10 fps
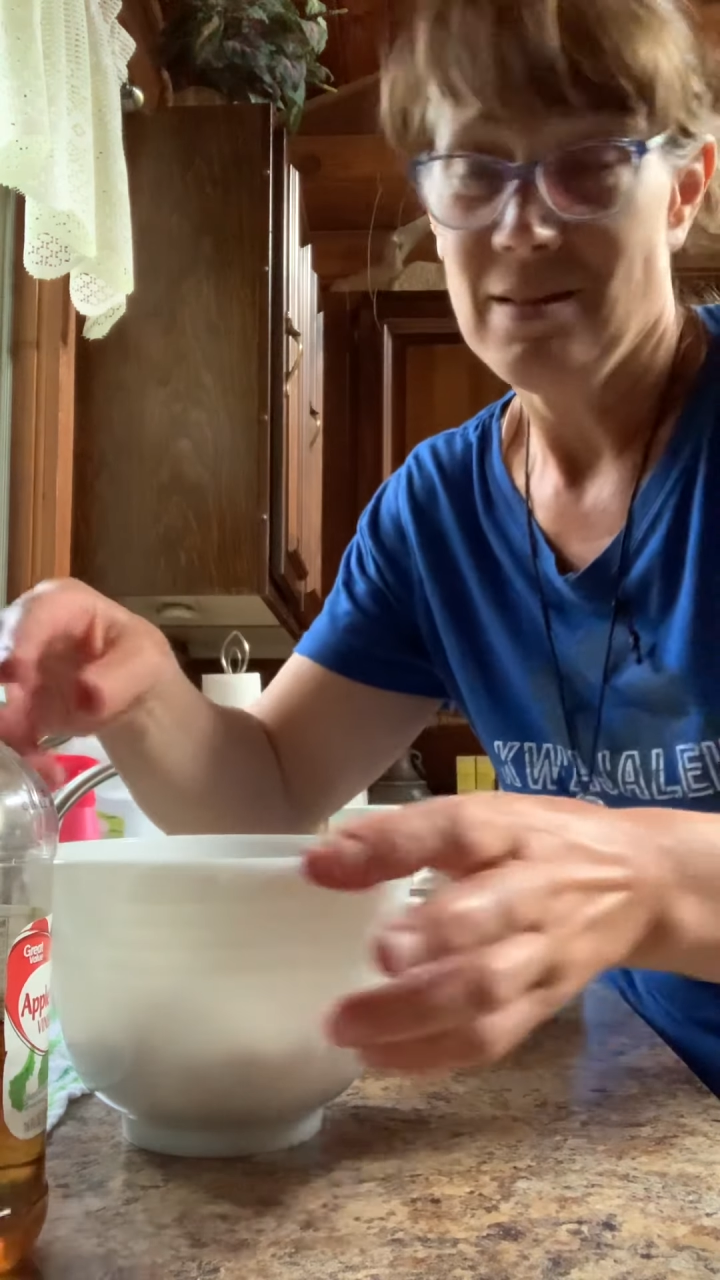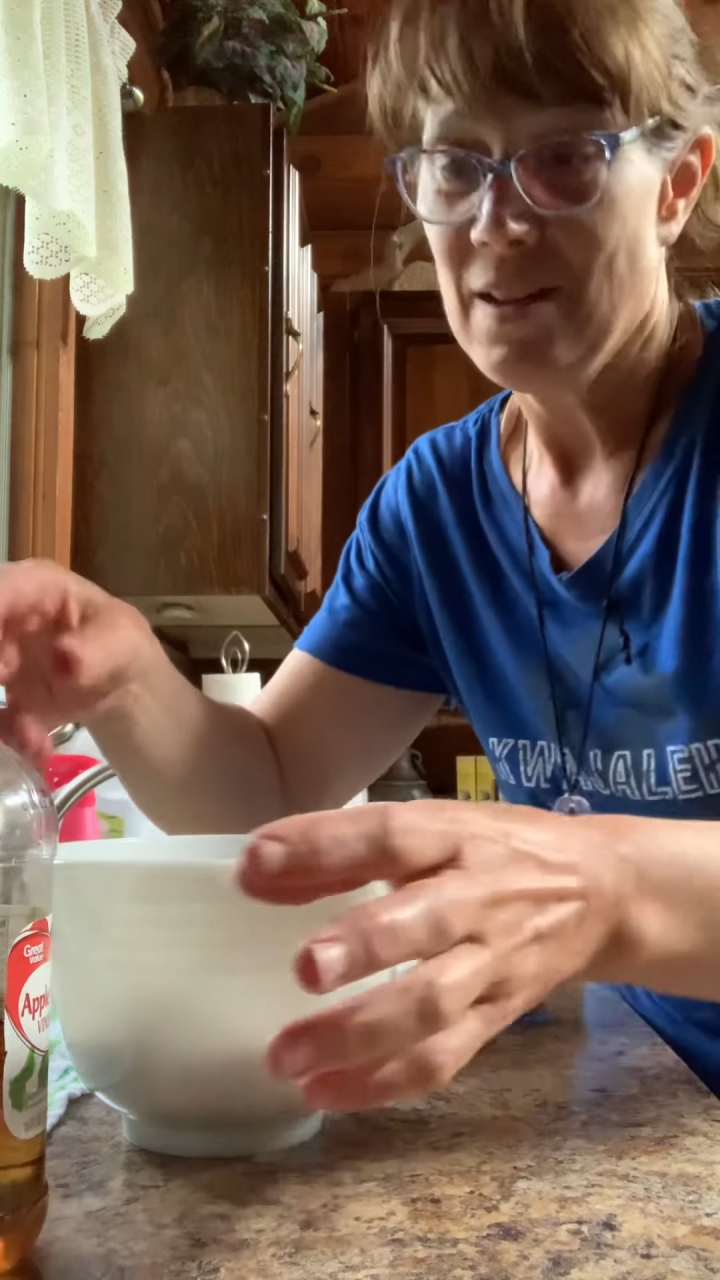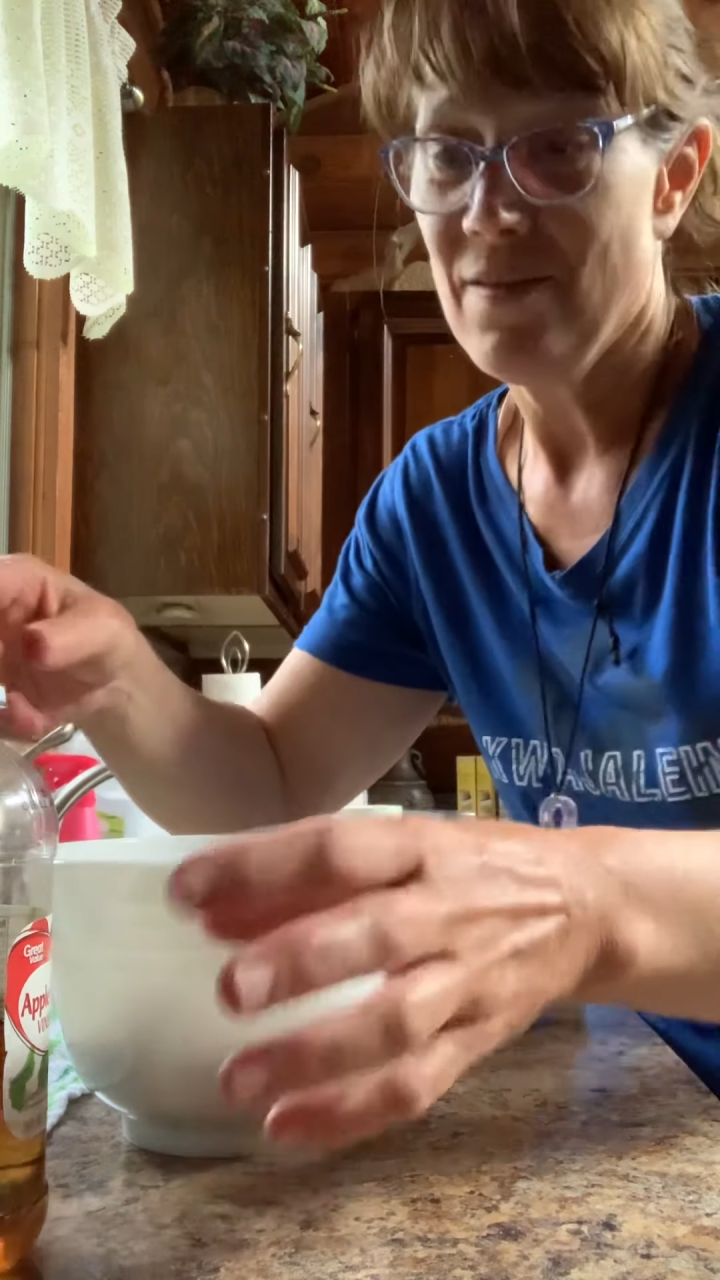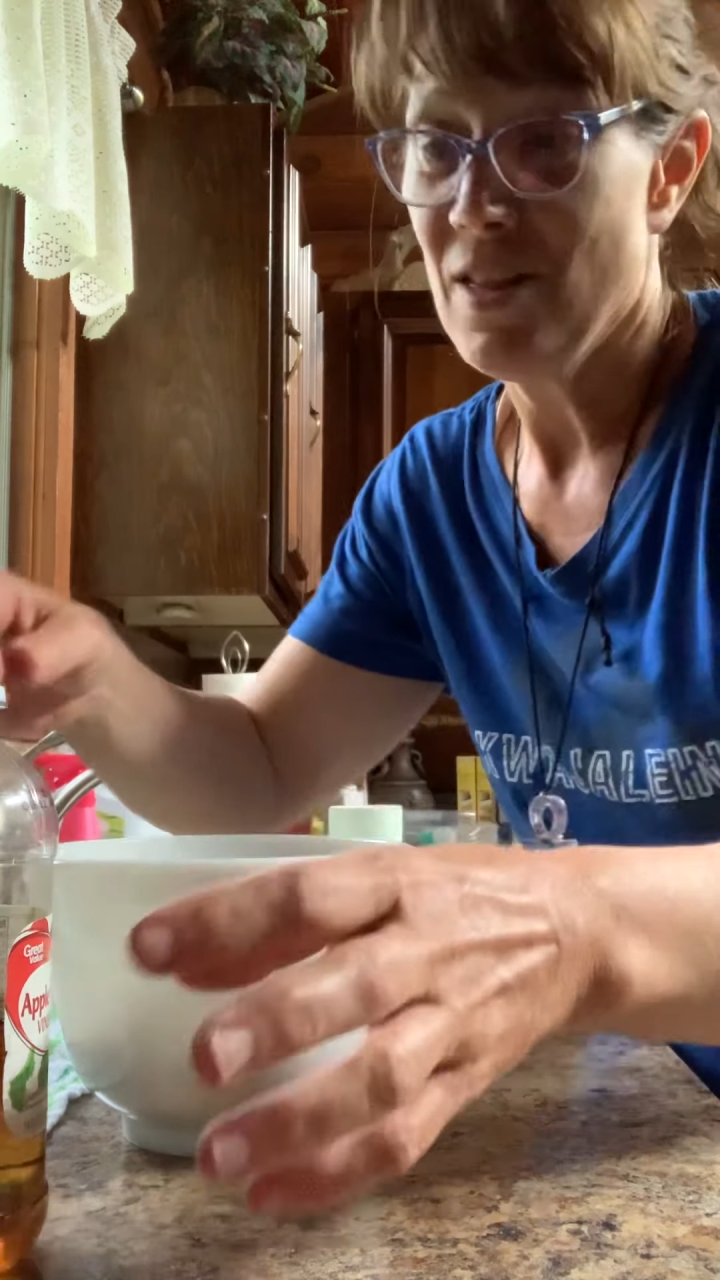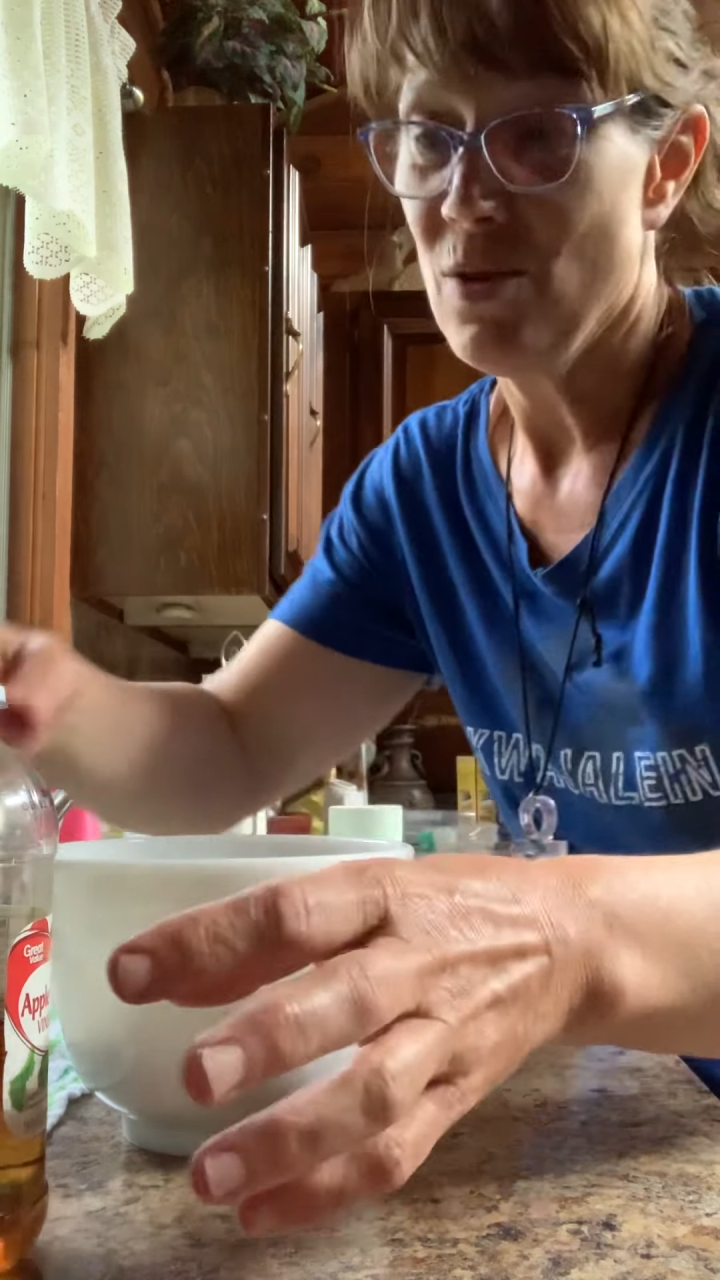
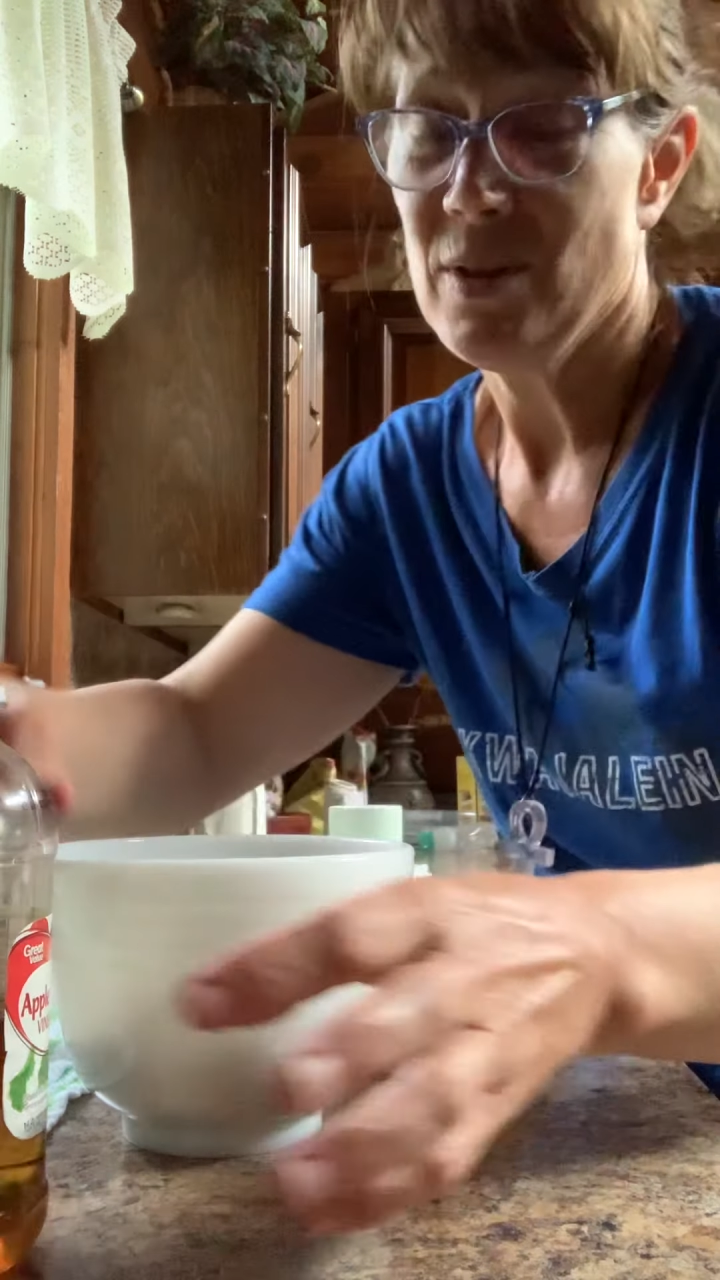even though